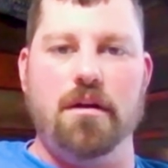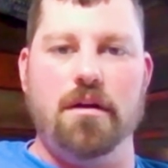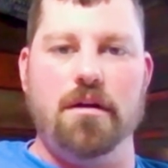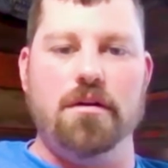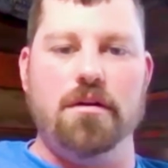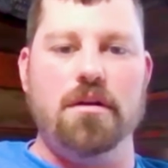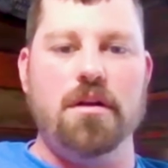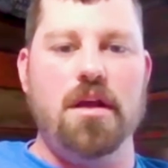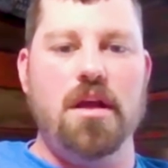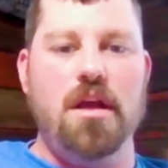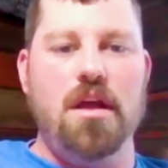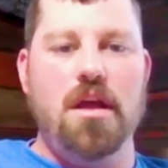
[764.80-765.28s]

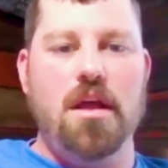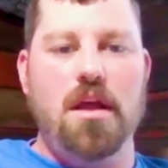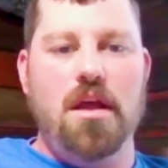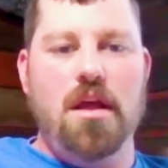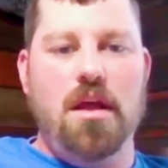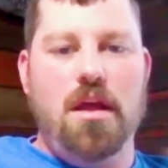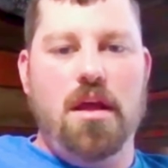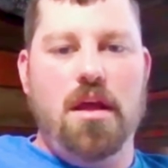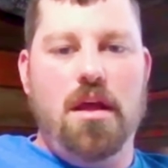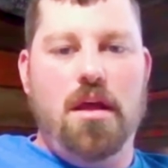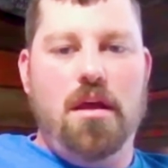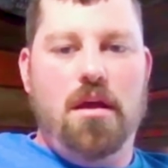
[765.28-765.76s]
and
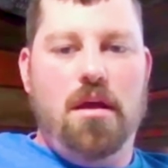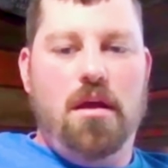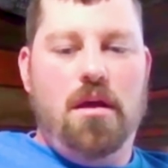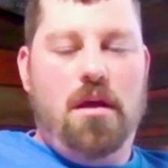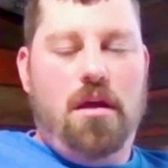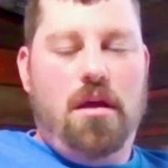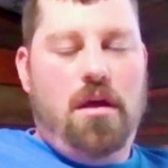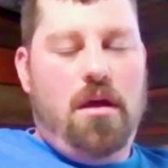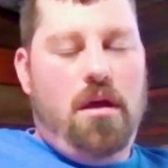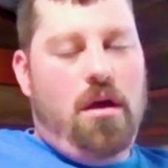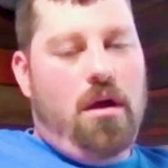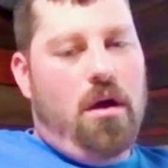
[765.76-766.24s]

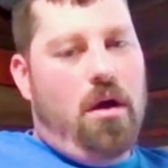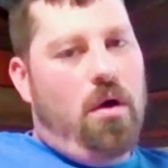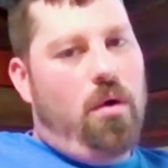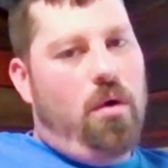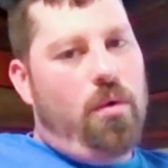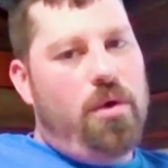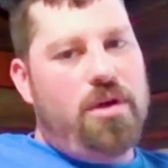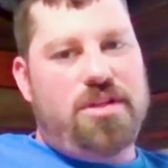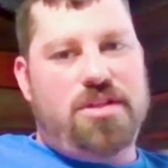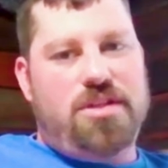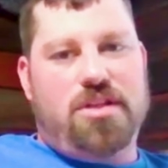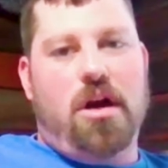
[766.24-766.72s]

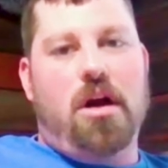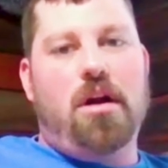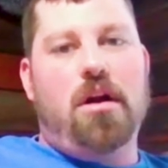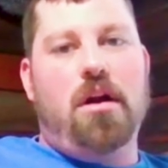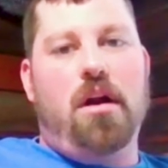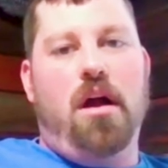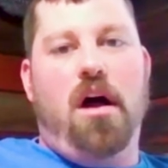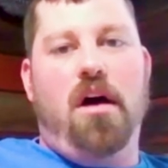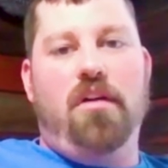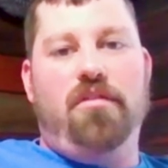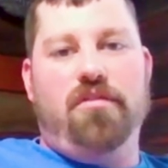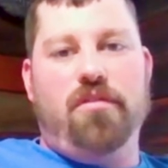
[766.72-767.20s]
we
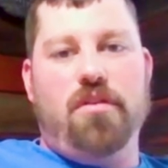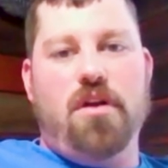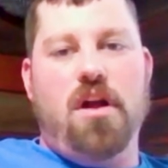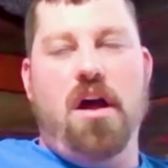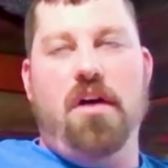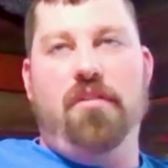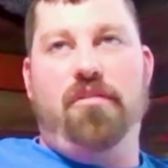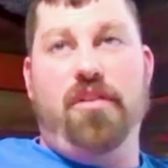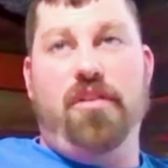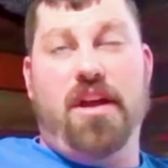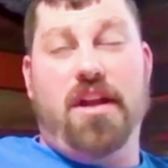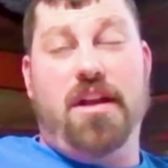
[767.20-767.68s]
started off
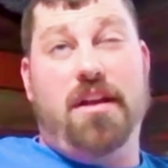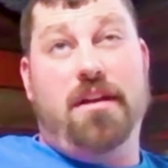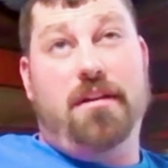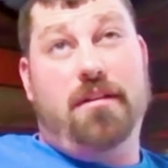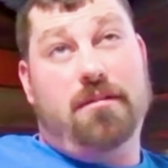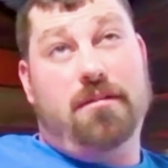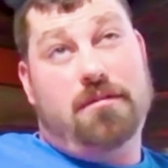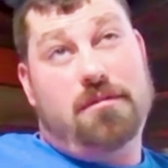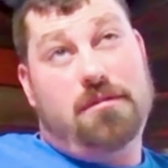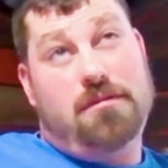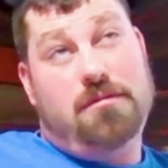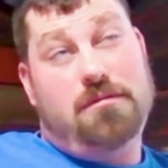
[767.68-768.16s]
rough. We had
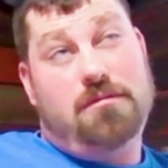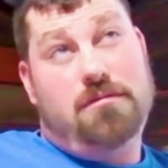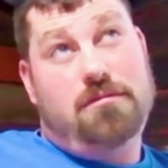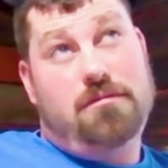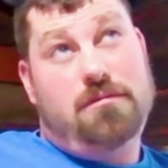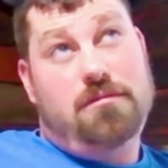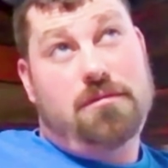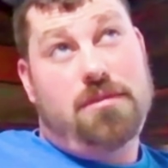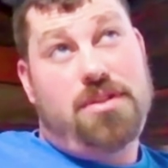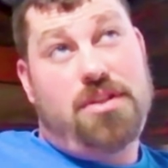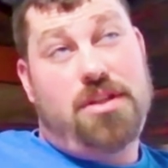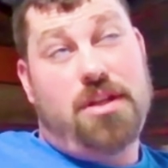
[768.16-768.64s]

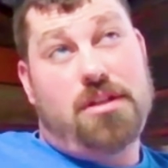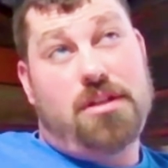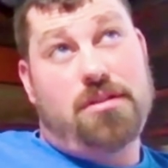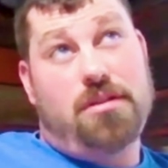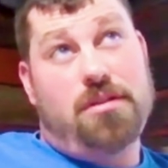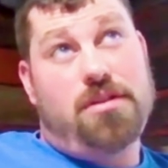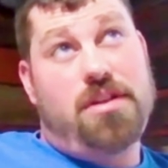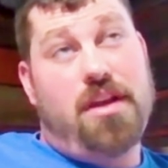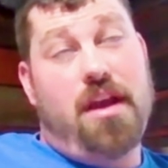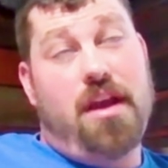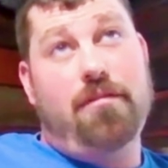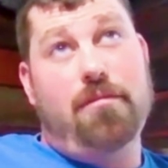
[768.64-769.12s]
6
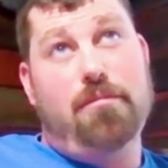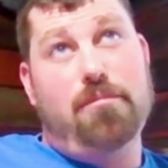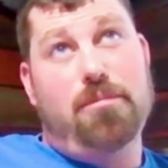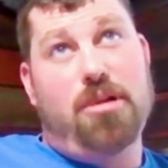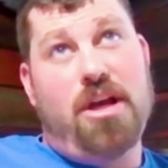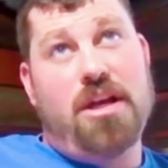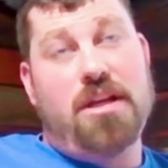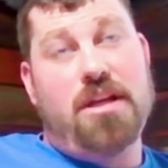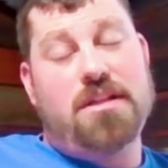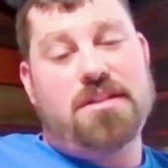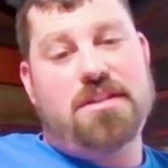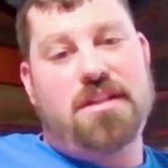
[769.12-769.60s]
or 7
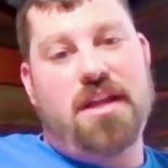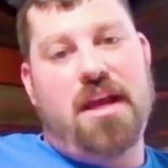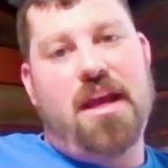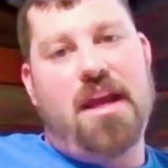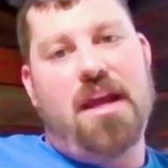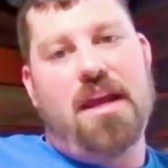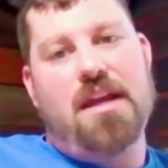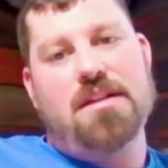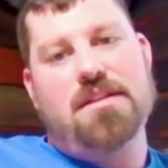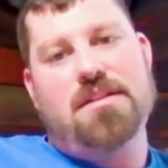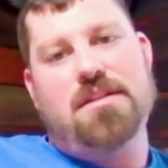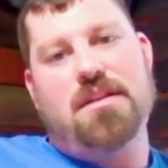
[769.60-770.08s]
blank
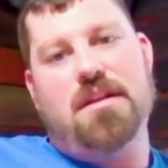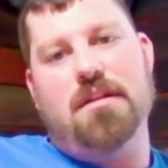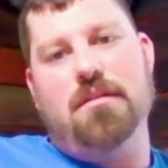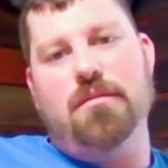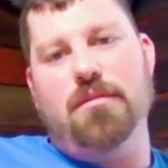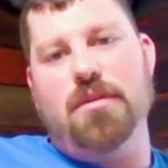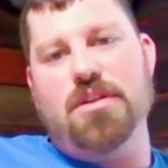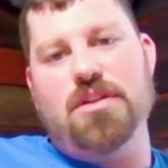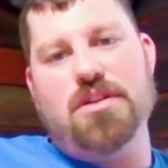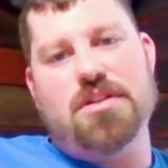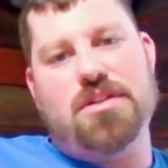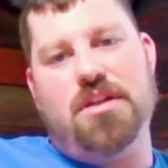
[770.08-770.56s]
stands,
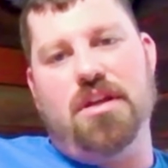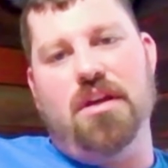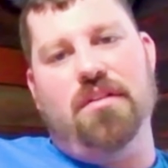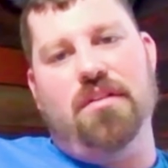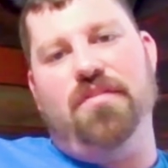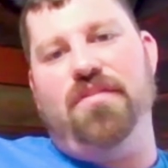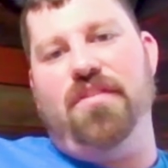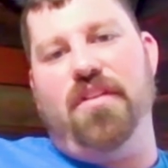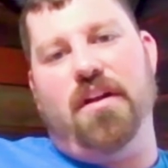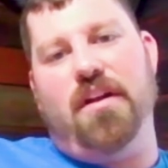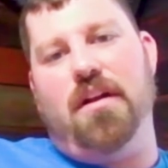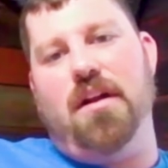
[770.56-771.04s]
and we just
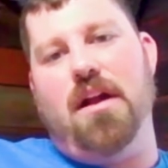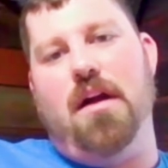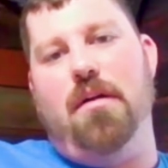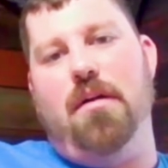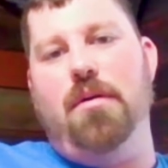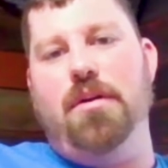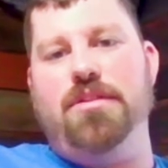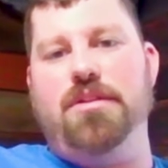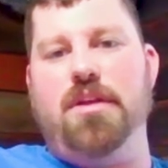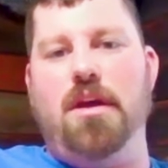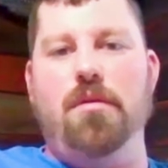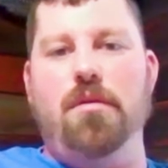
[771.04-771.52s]
couldn't figure
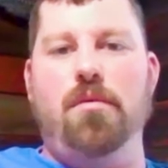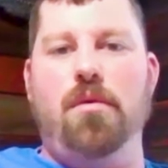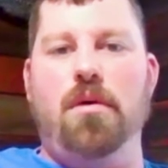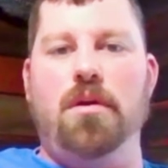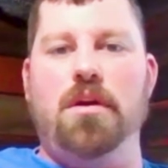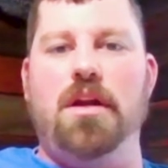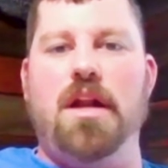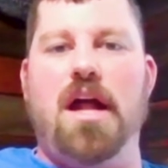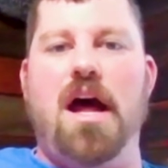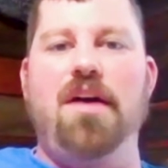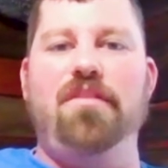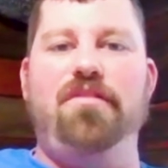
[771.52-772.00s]
out what they
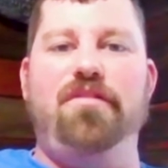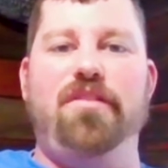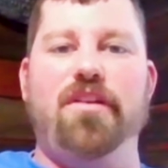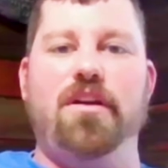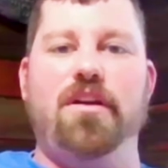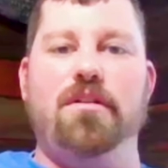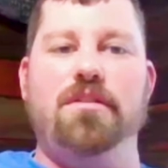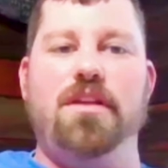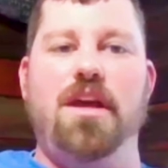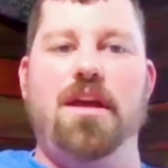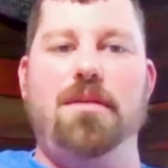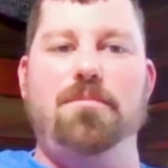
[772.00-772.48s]
wanted. I
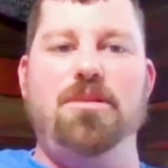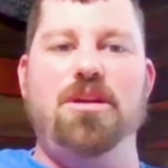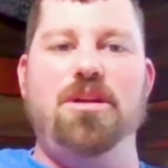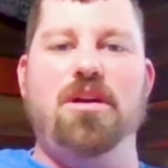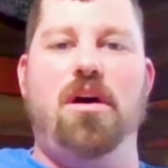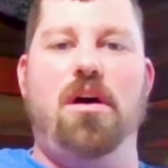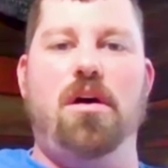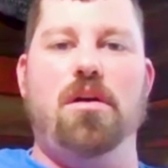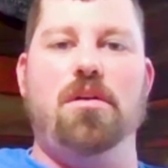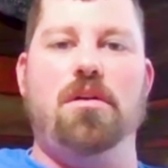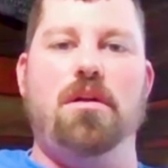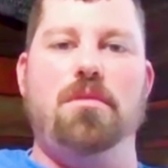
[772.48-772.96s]
figured they'd be
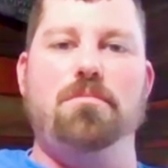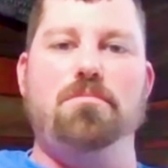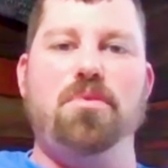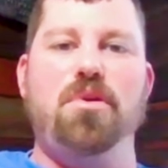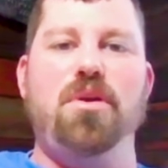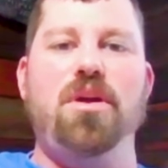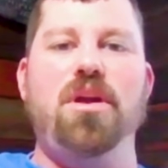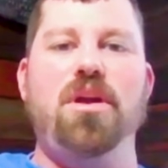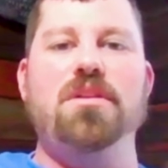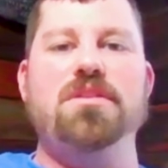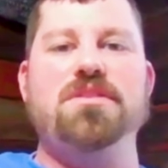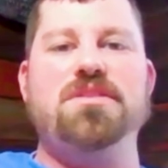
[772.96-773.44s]
hard on
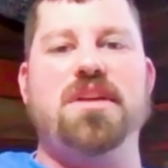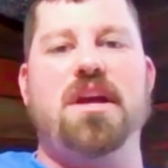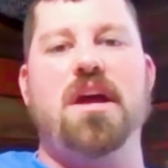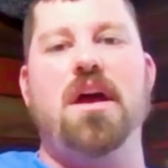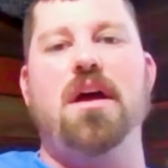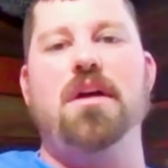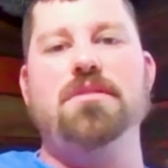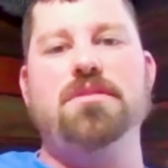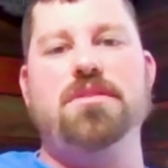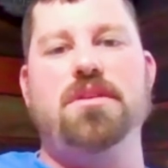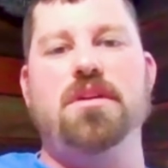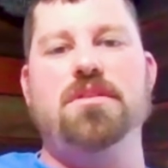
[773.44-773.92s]
breeding
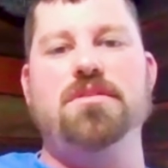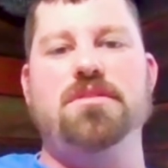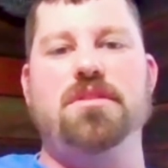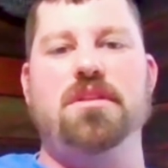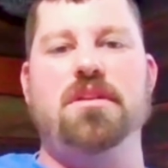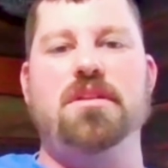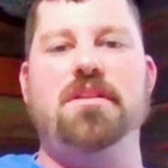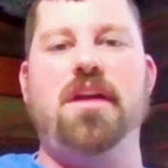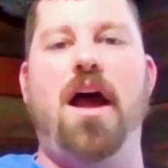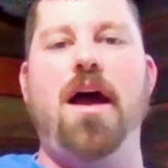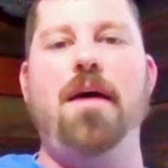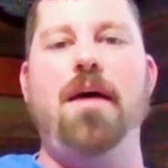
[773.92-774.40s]
sounds because of
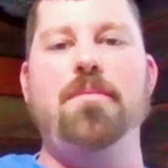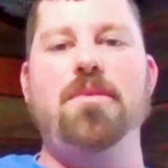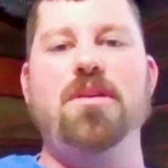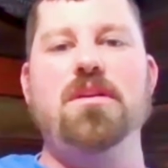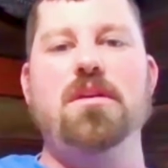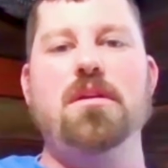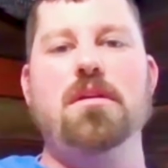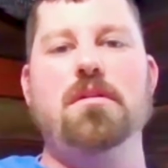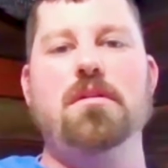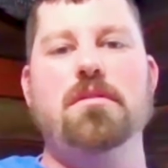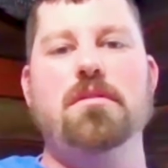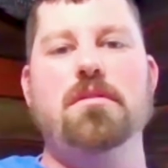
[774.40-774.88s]
the time of
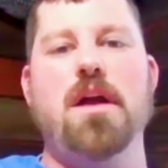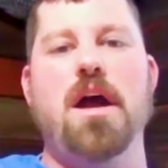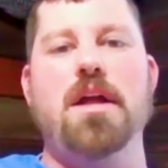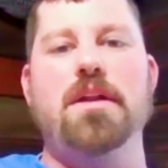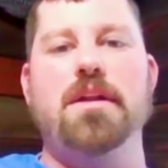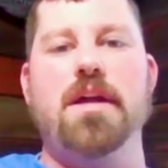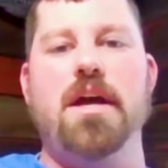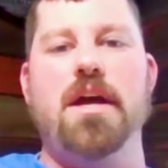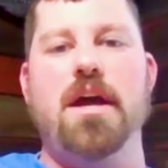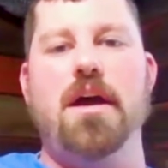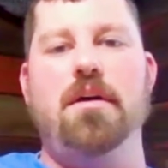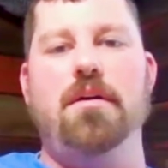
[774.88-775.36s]
year right
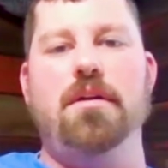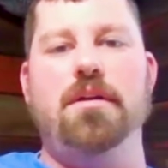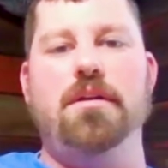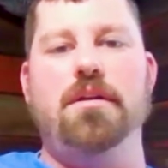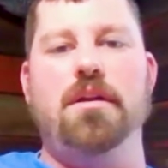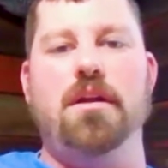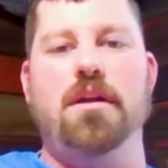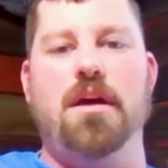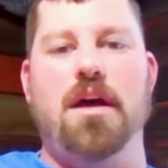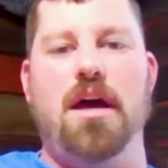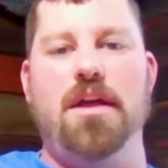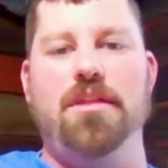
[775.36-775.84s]
now,
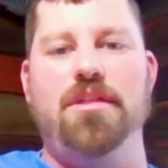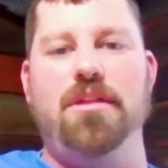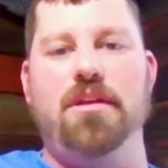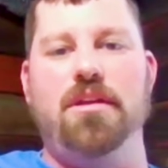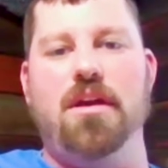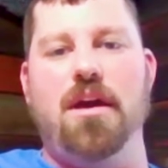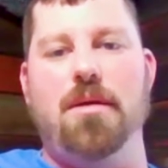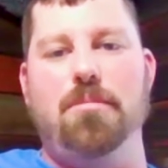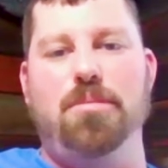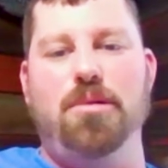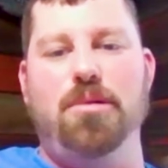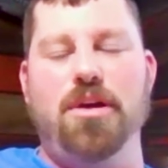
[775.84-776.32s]
and I
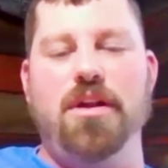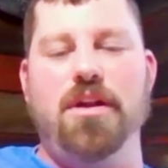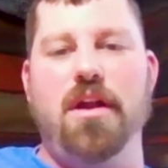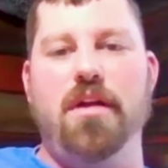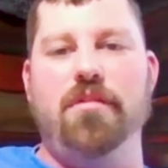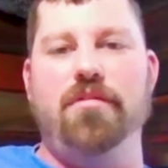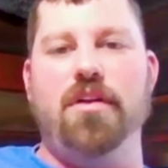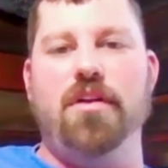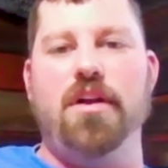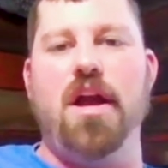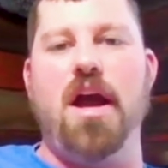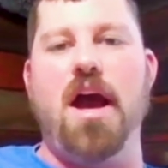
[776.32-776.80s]
think I played
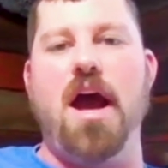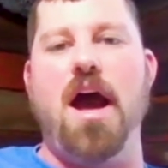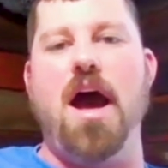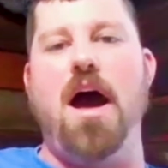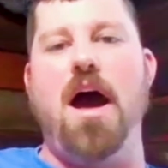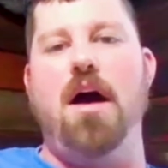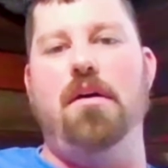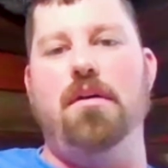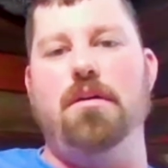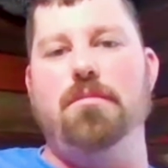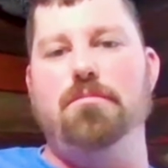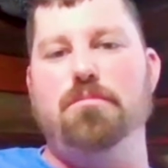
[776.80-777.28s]
every
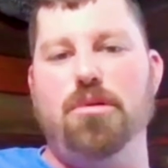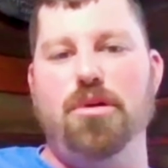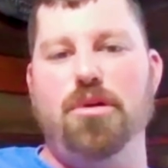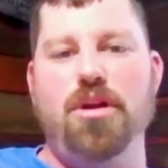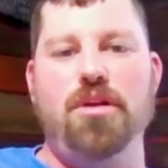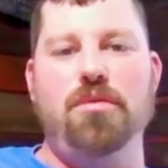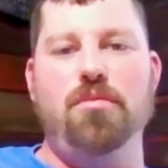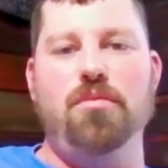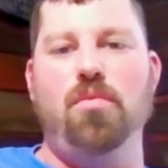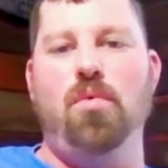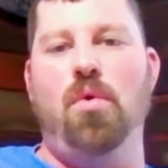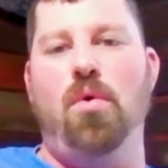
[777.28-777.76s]
howl and
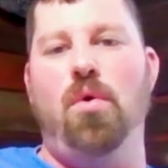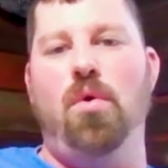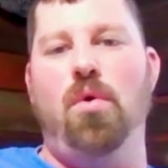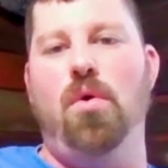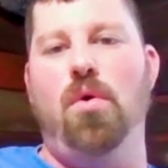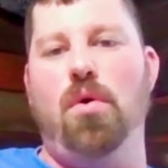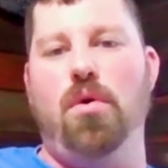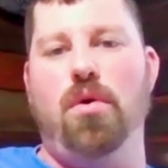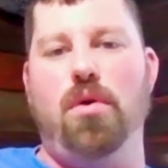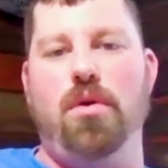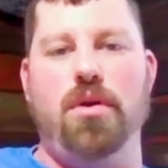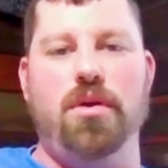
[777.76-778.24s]
breeding
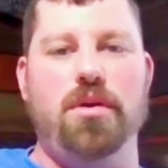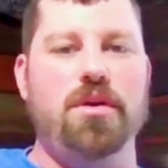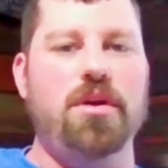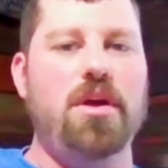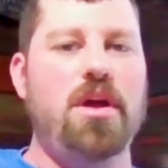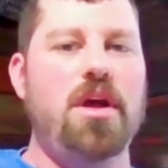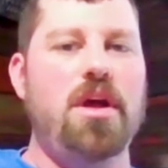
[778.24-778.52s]
war and